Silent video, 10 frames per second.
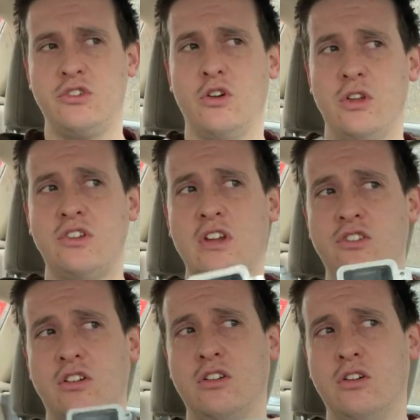so this
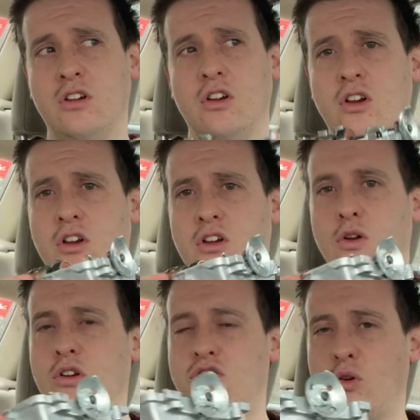engine,
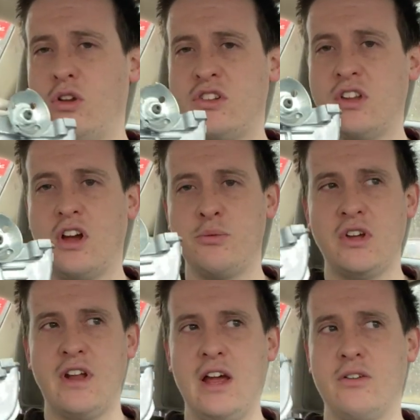you can store this thing
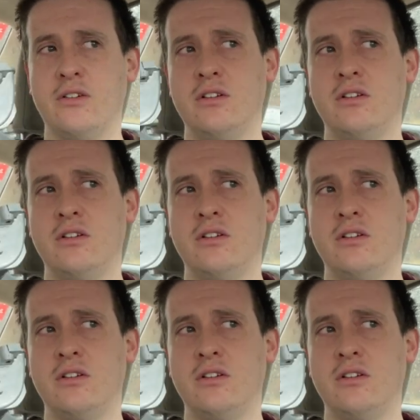upside down.